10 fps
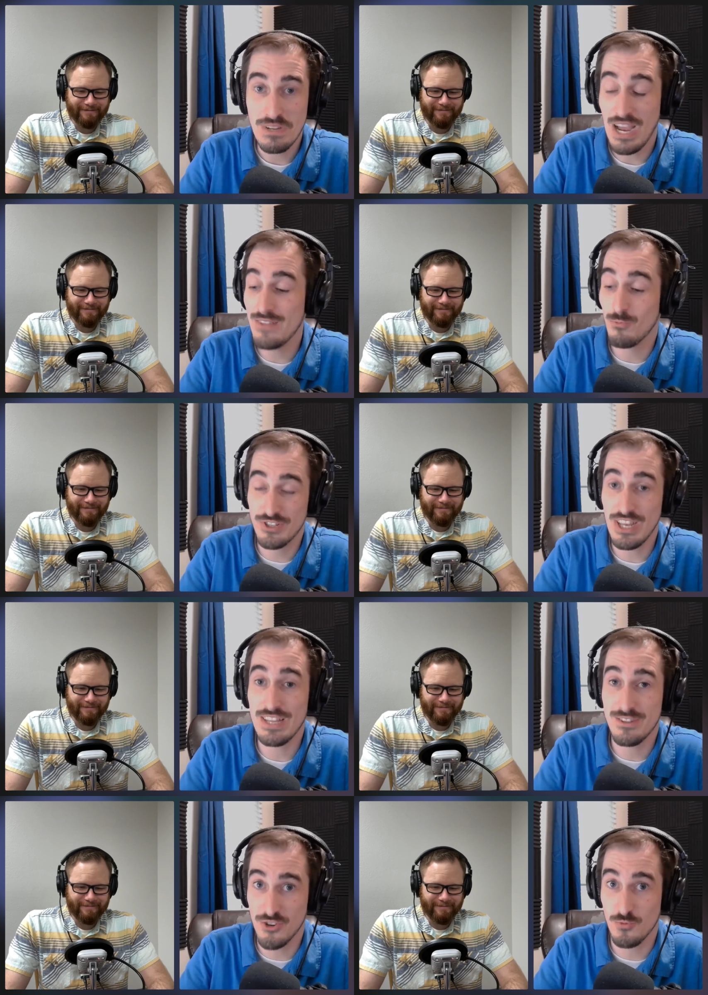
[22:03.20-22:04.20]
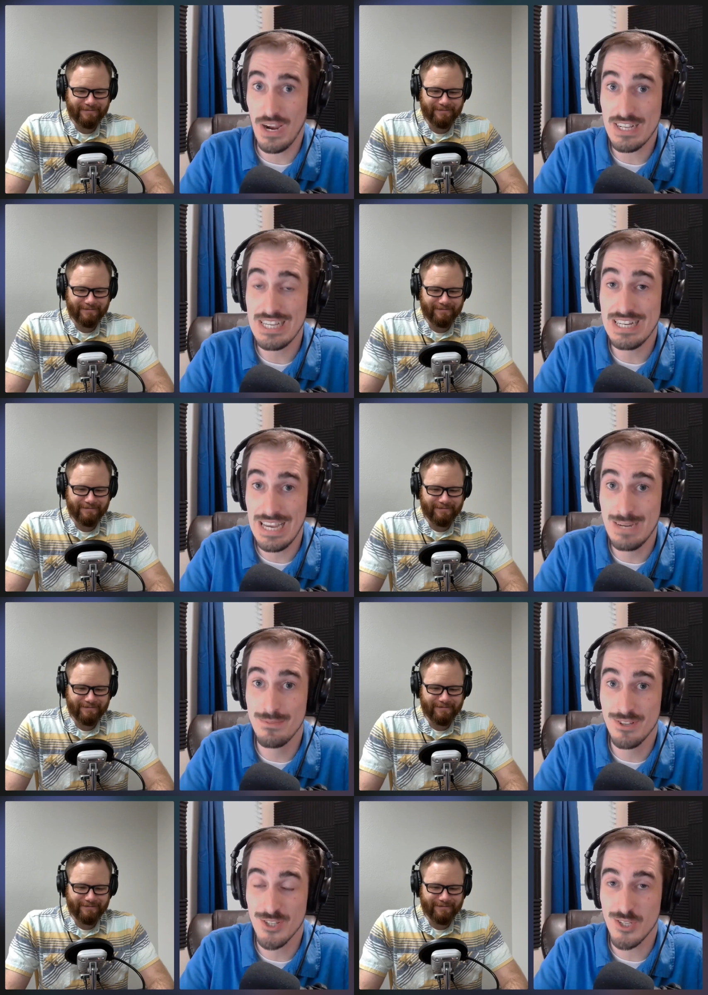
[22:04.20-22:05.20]
Speaker 1: And was that directly named
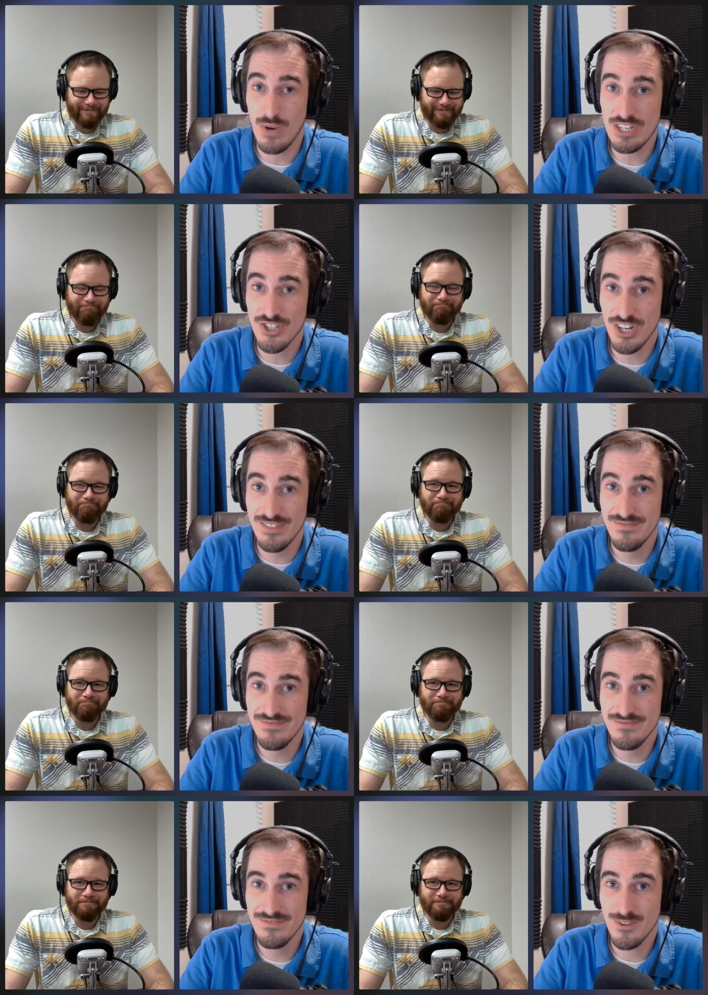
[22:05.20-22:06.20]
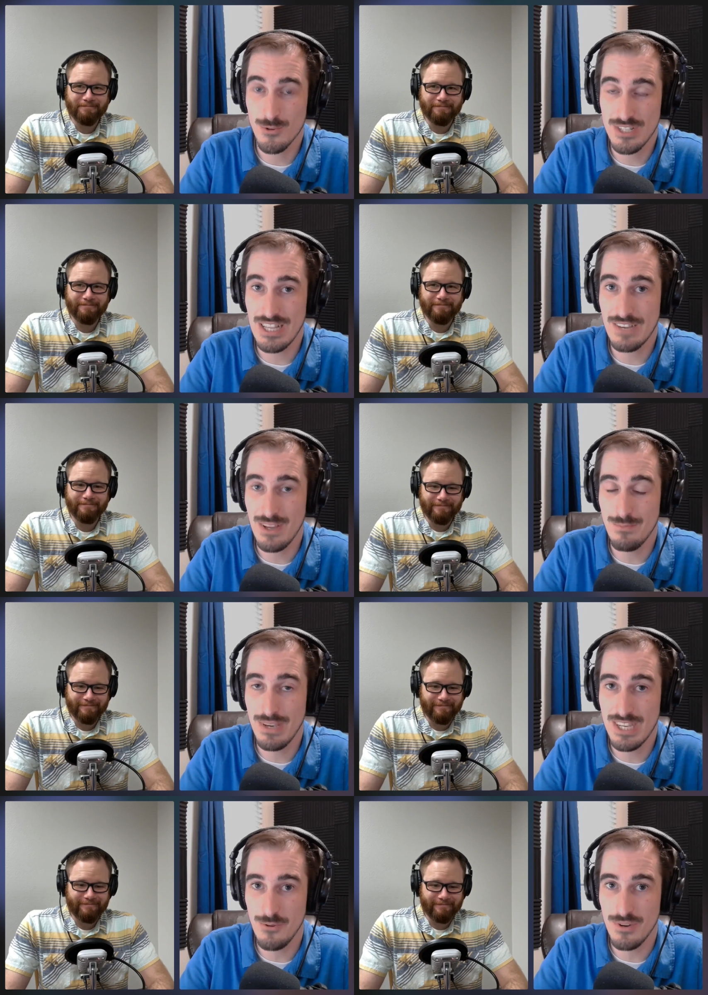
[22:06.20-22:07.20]
in the question or was that left
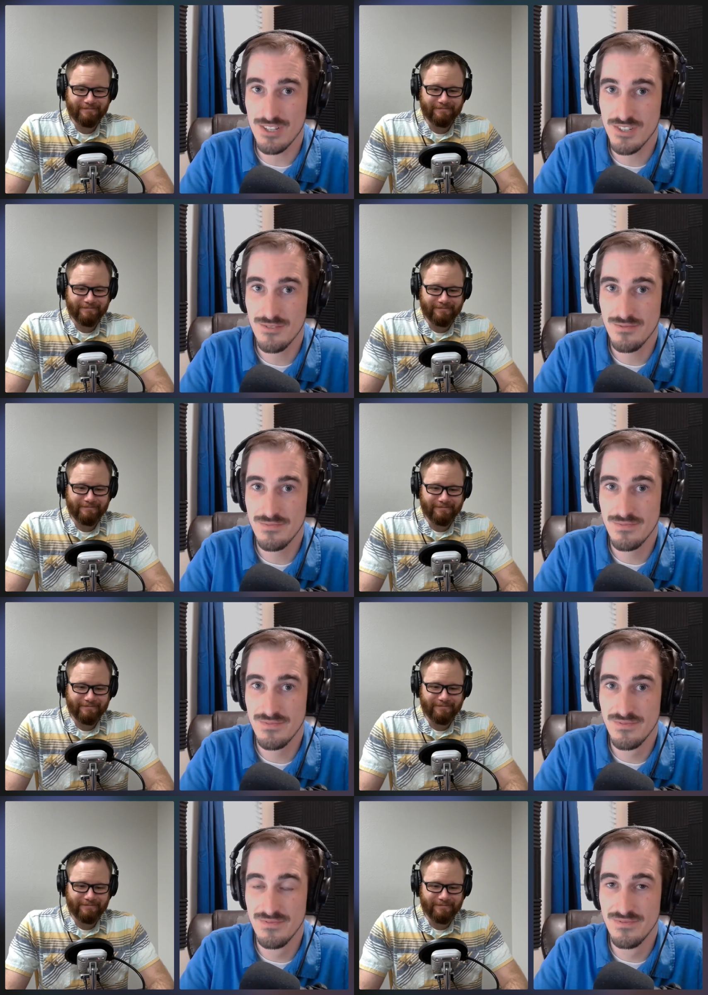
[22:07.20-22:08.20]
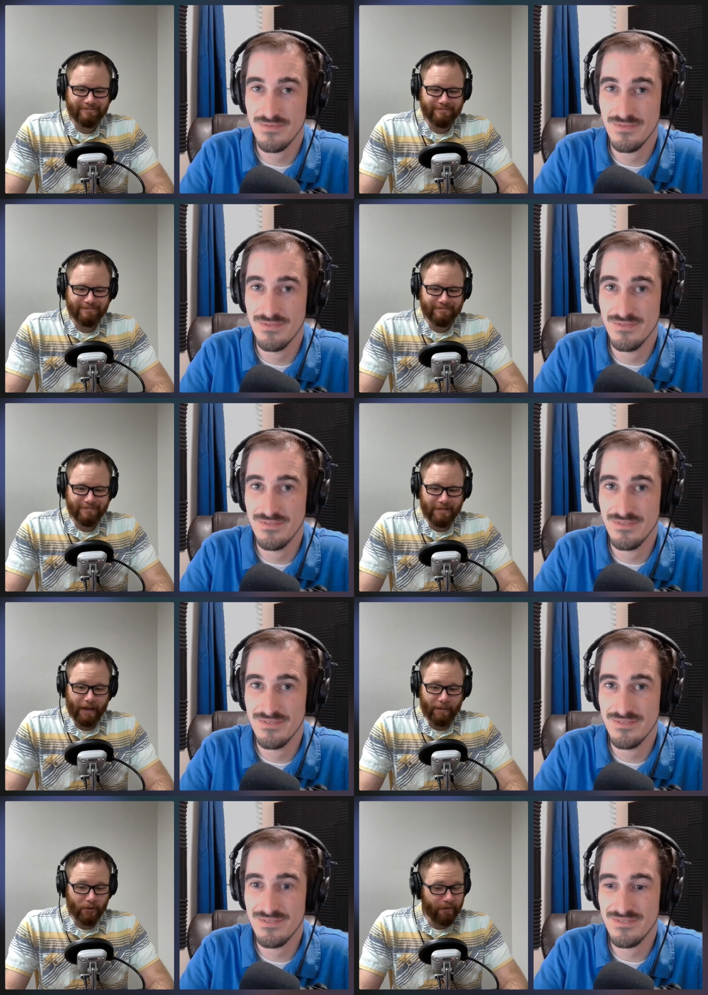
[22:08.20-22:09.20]
ambiguous?
Speaker 2: I
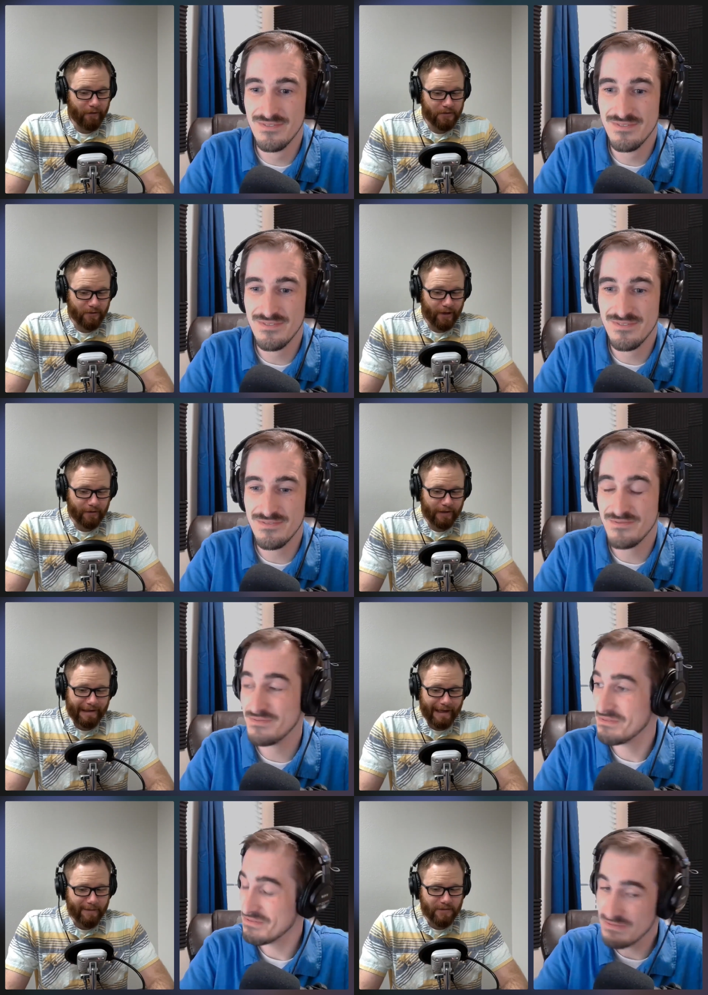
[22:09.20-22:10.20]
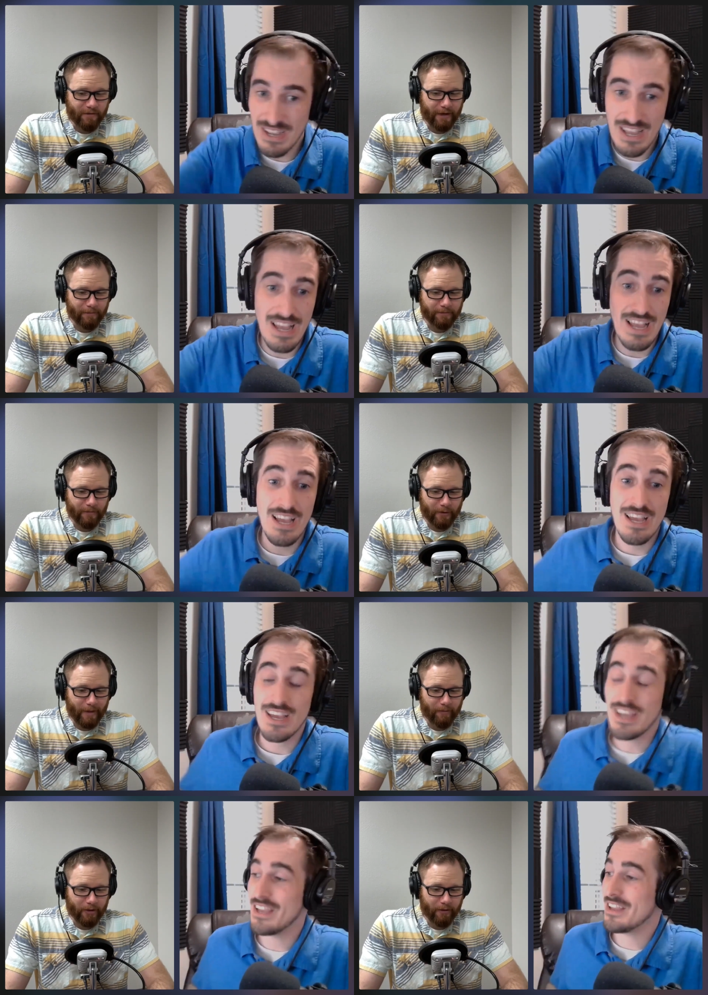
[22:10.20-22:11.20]
believe it was directly named if I'm
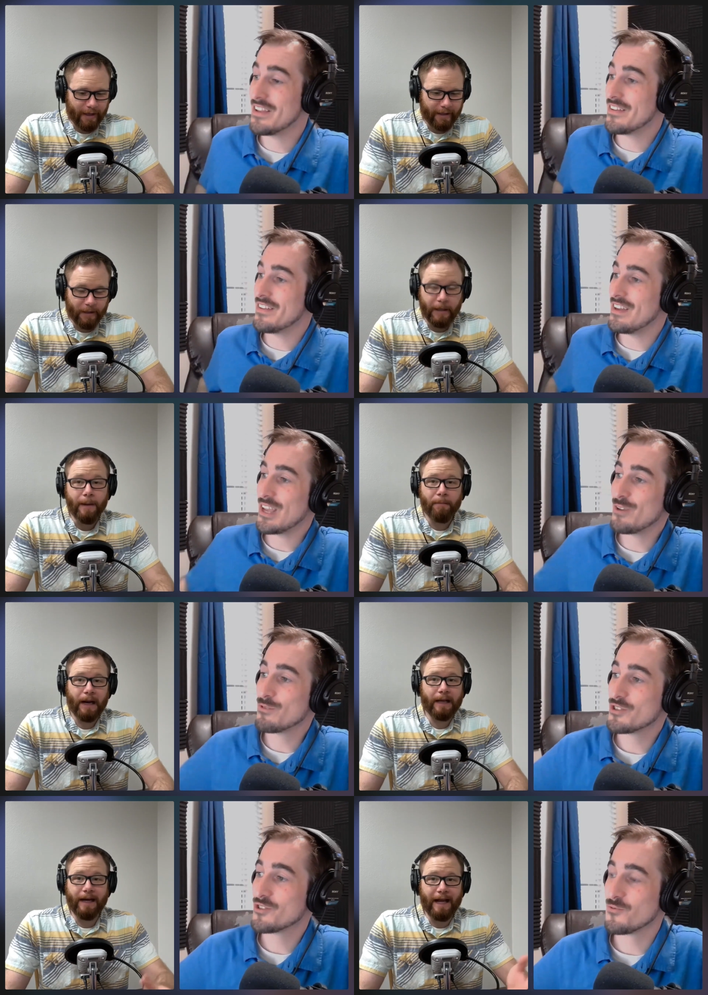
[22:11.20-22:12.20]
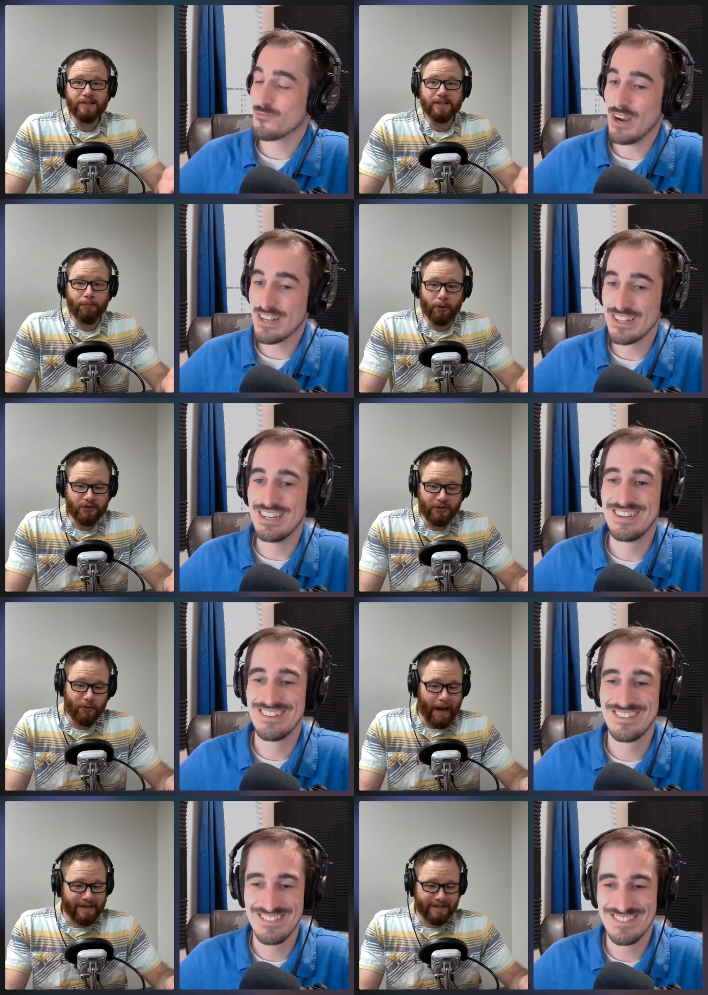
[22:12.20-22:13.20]
remembering right. But but I can ask directly... the person who
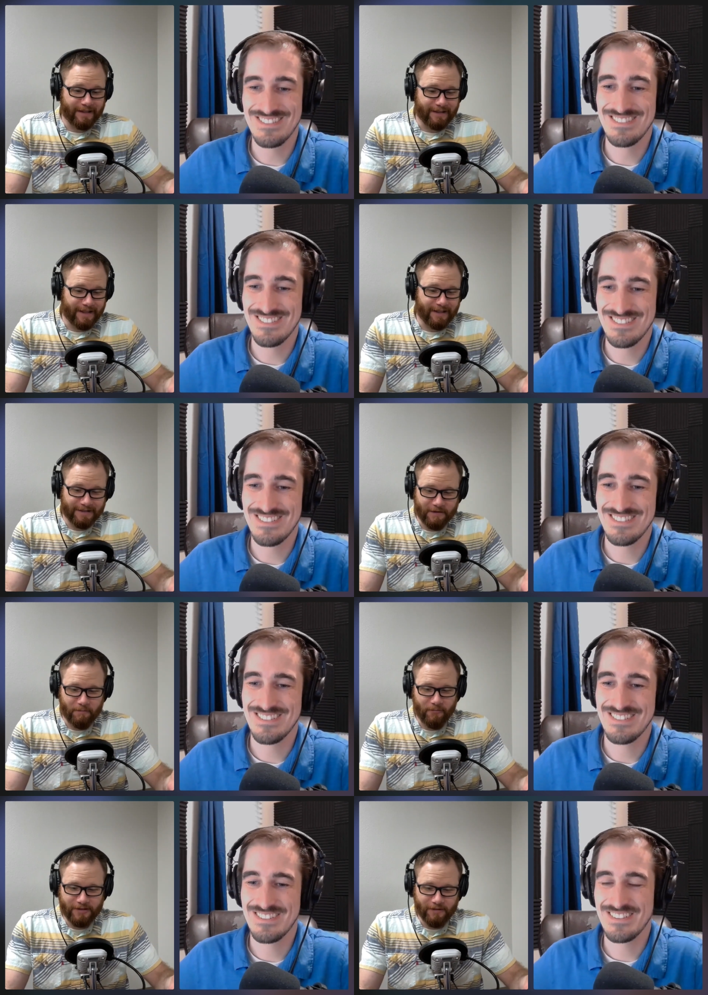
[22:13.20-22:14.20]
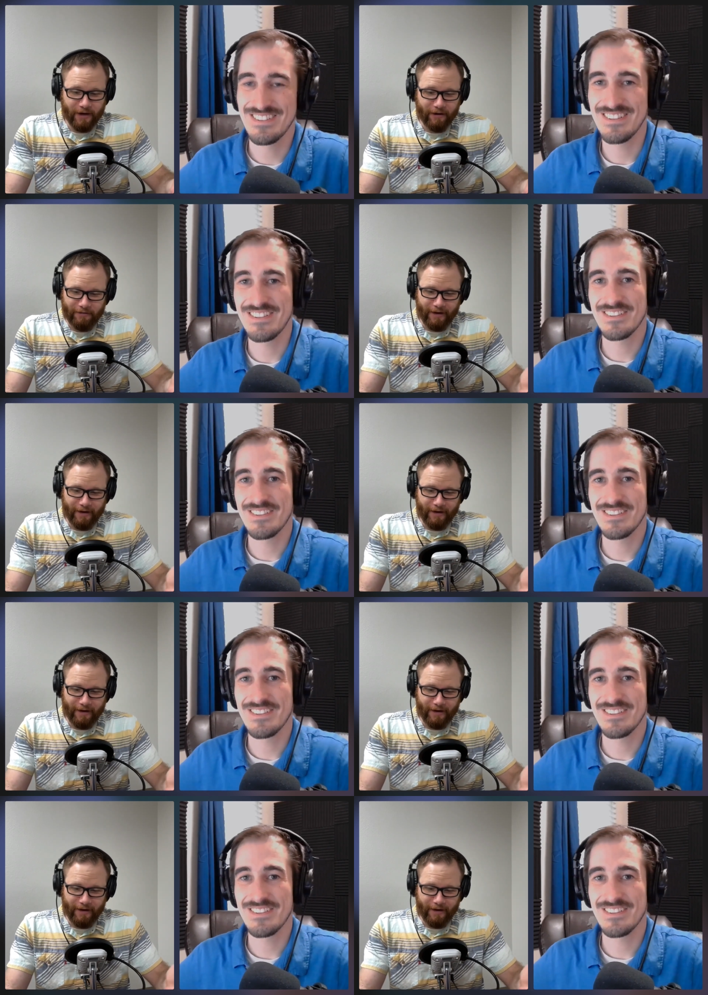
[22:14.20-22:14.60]
asked it to to to verify